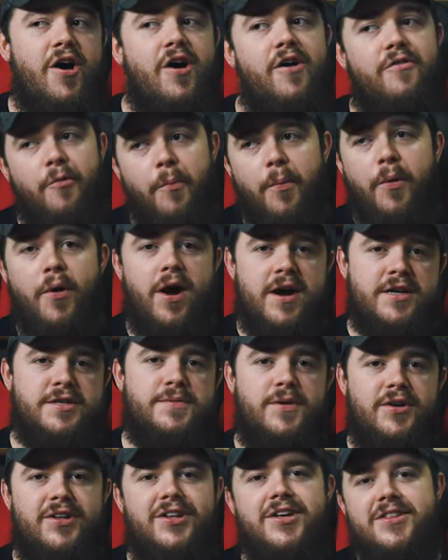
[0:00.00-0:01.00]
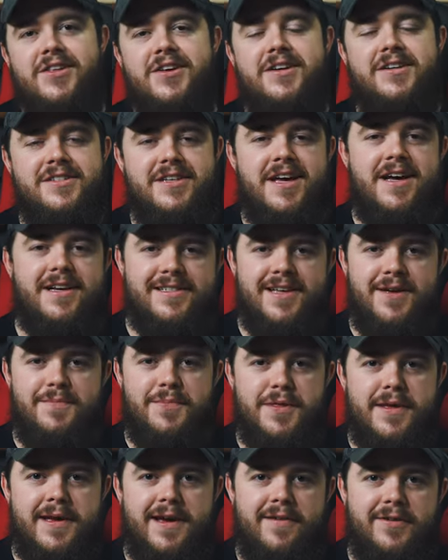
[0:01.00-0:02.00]
of approximately the exact same
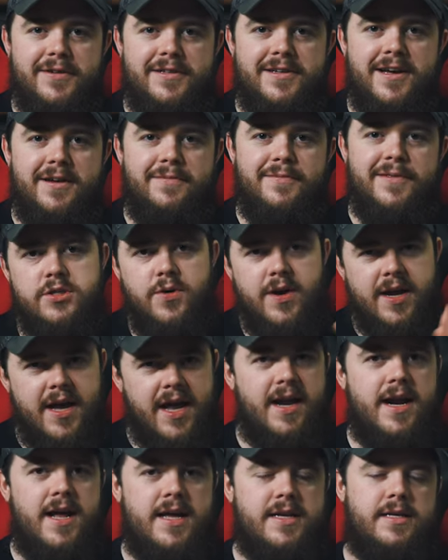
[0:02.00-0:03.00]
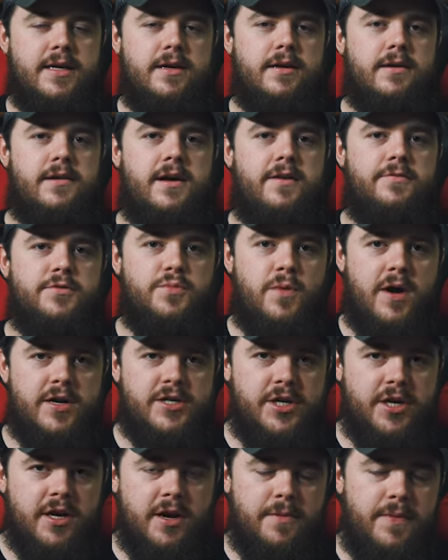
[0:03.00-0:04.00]
thing every time. So I got an idea. I was
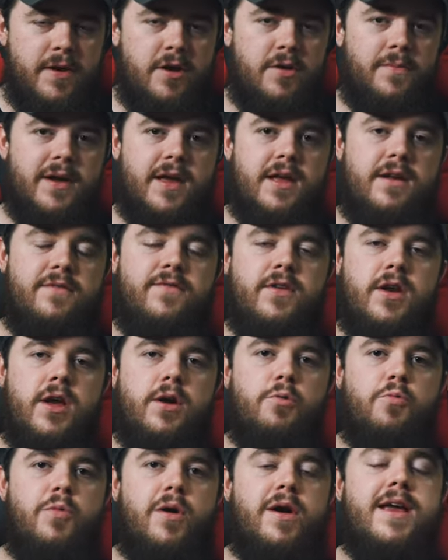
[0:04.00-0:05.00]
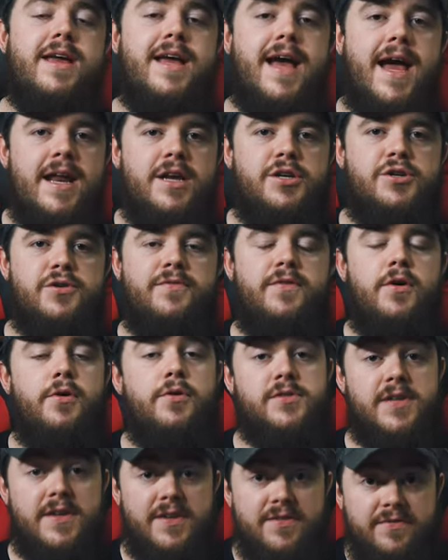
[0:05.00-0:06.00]
watching a Peter McKinnon video where he edits your
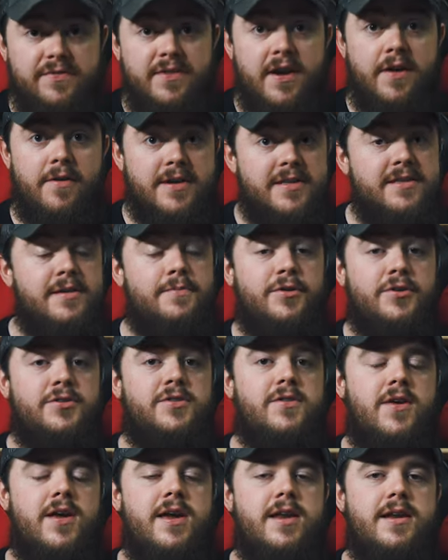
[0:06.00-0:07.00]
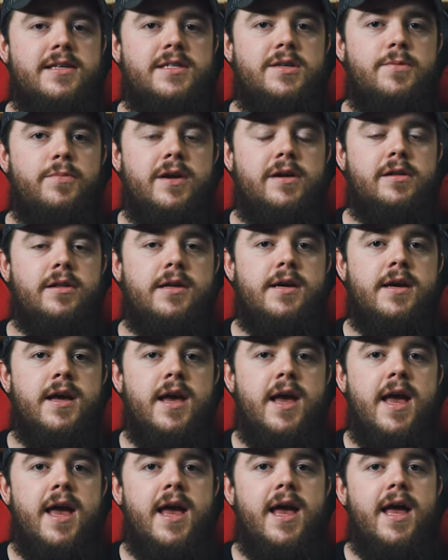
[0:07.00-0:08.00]
photos. It's very similar to the EDC Weekly.
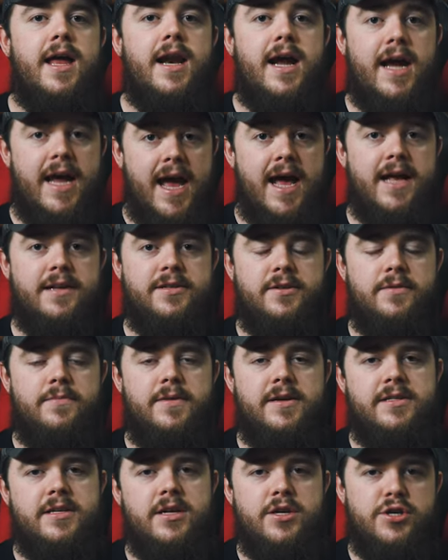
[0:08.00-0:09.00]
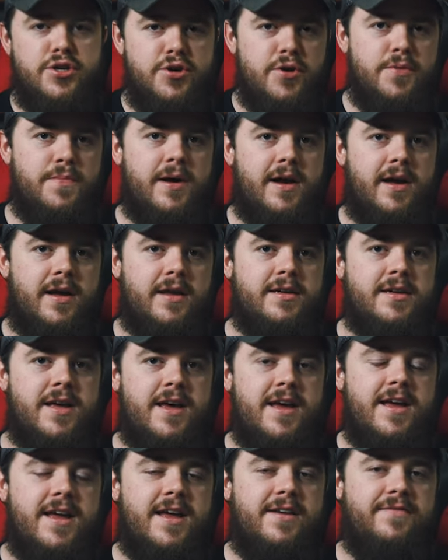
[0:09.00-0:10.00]
And I asked him, I said, Do you mind
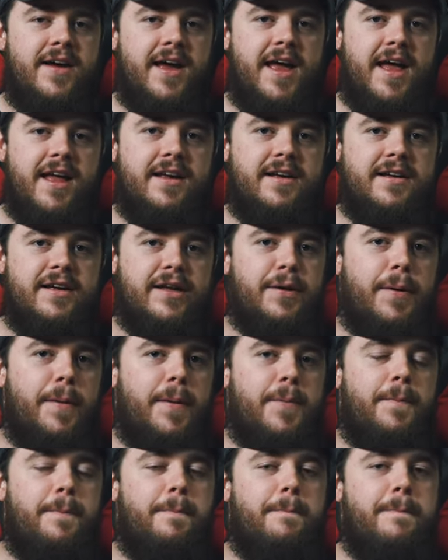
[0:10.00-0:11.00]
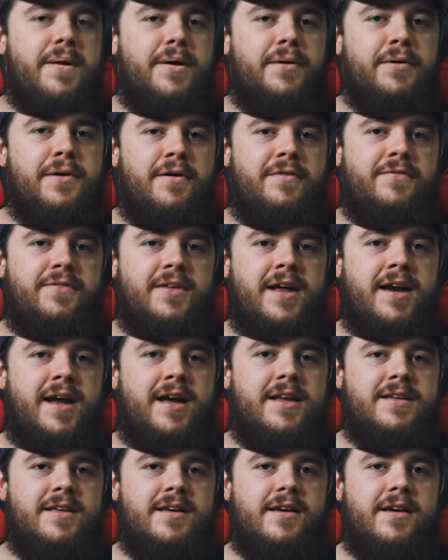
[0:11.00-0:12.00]
if I kind of build off that
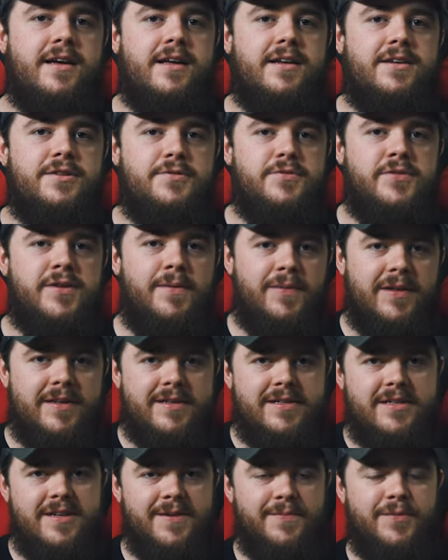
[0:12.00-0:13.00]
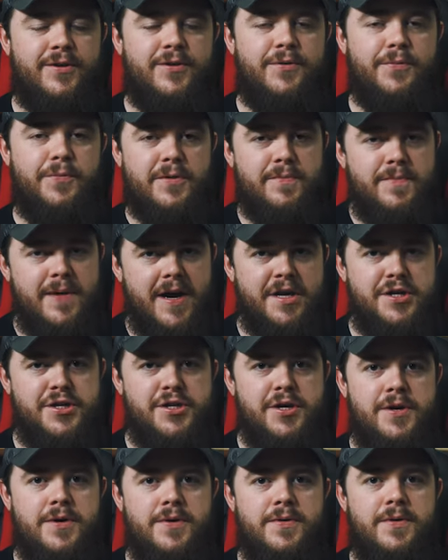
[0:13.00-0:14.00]
idea and do something similar with my
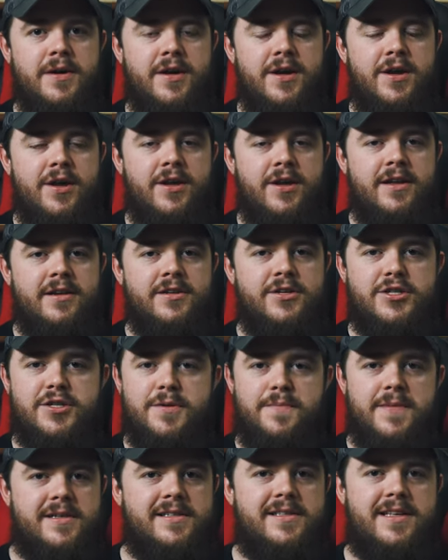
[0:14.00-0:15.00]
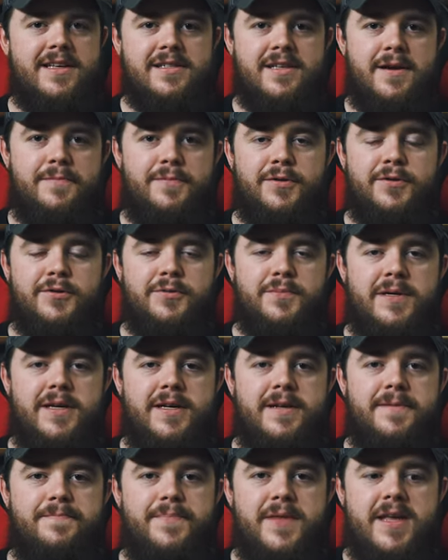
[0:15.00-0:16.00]
show just to mix things up a little
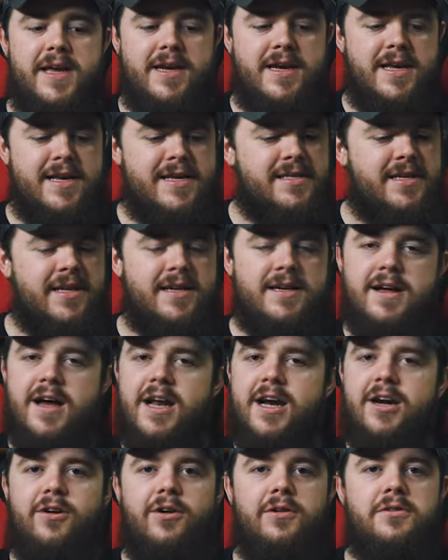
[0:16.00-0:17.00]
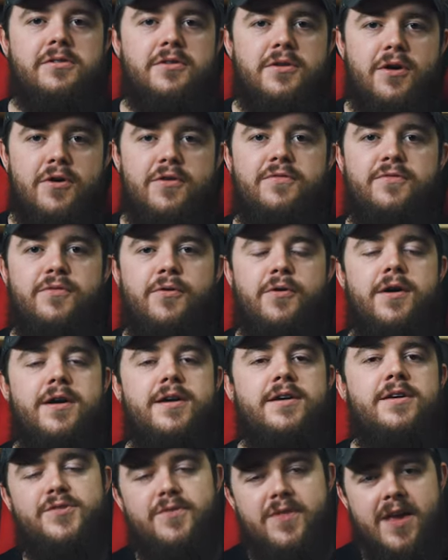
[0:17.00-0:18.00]
bit? And he said, Not at all, go for
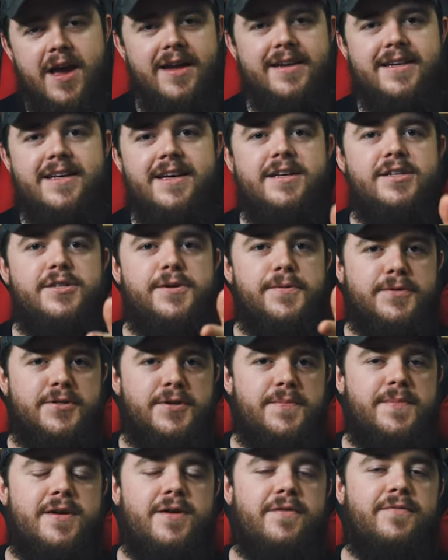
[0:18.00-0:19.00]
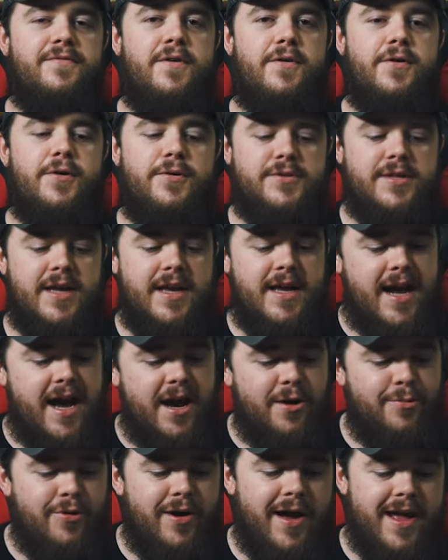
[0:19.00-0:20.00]
it. So the idea is you will submit your photos and
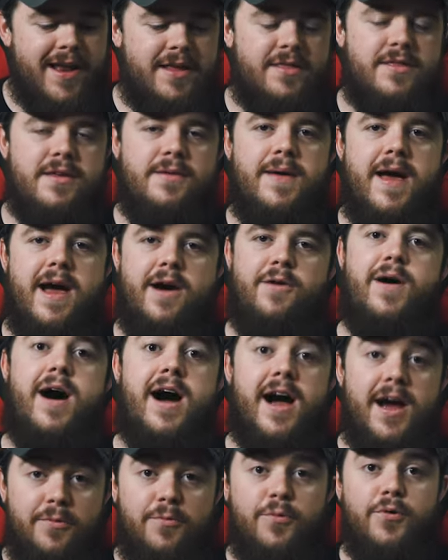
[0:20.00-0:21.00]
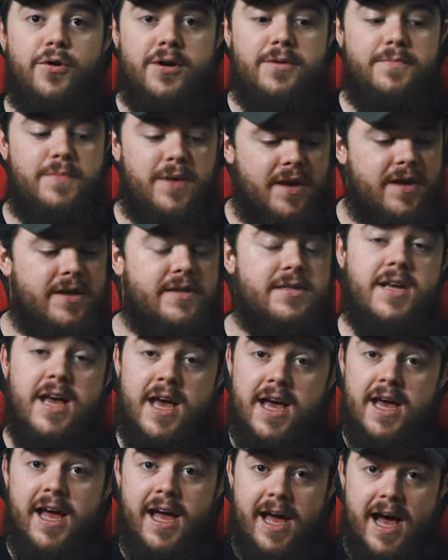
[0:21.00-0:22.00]
I will edit them how I would because
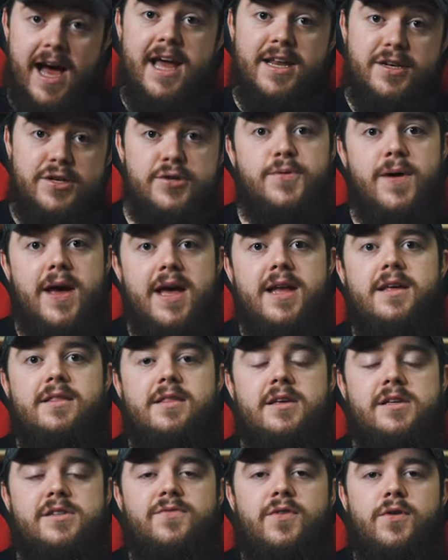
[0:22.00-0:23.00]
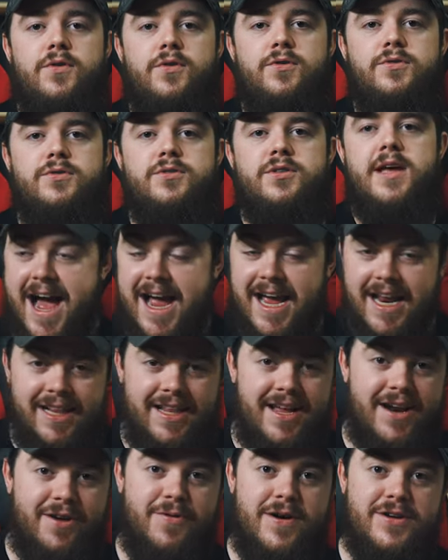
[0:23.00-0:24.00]
I do edit these photos. I get a
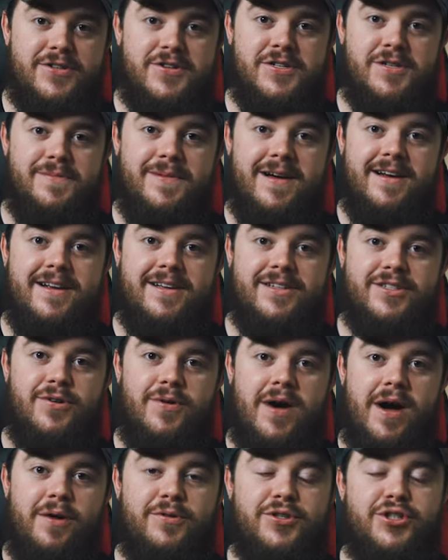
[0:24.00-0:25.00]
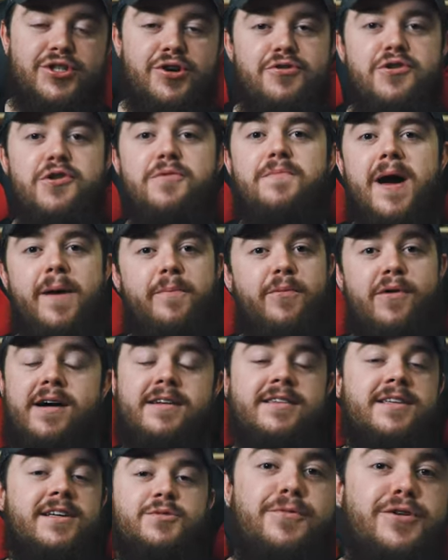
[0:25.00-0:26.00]
lot of questions about it, so I will show you my
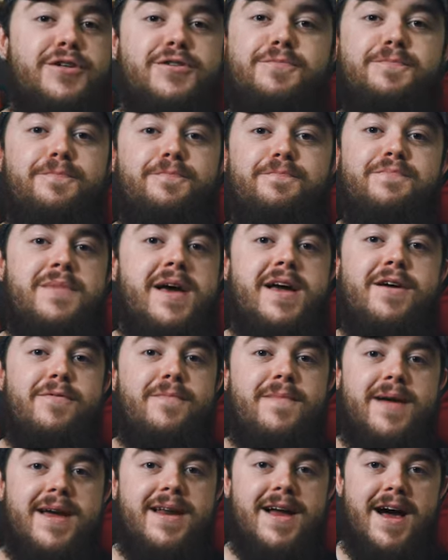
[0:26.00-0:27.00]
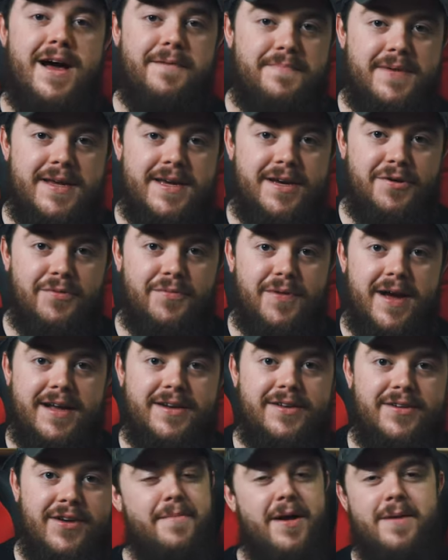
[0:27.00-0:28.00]
process, which may or may not be
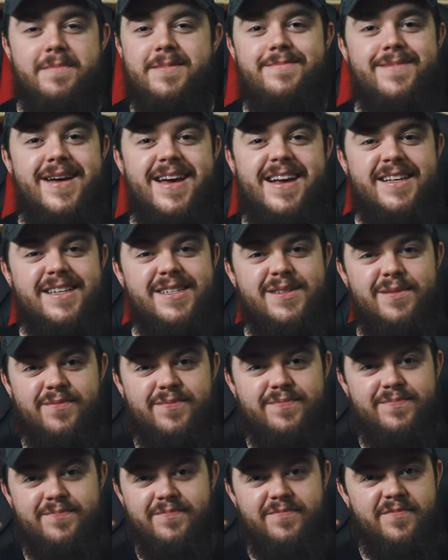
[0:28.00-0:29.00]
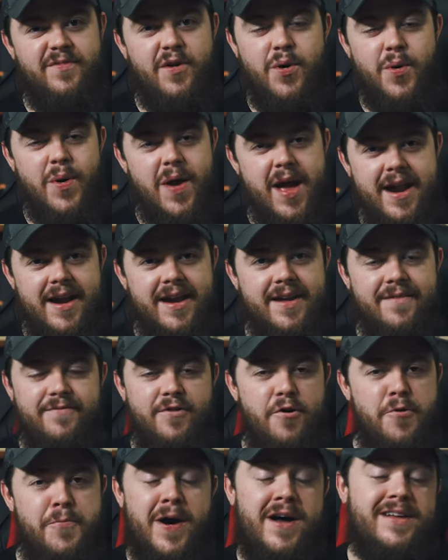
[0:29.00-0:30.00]
correct. I might be making some photo editing
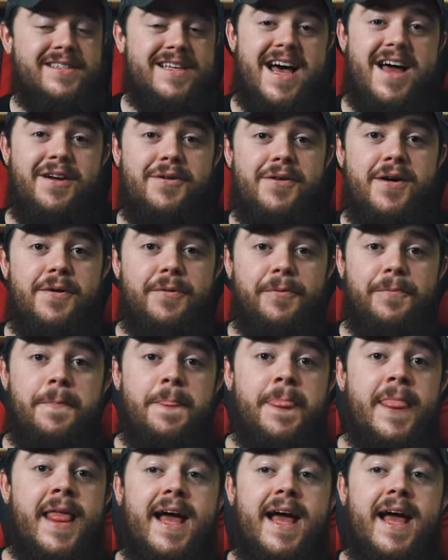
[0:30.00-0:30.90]
faux pas. I don't know.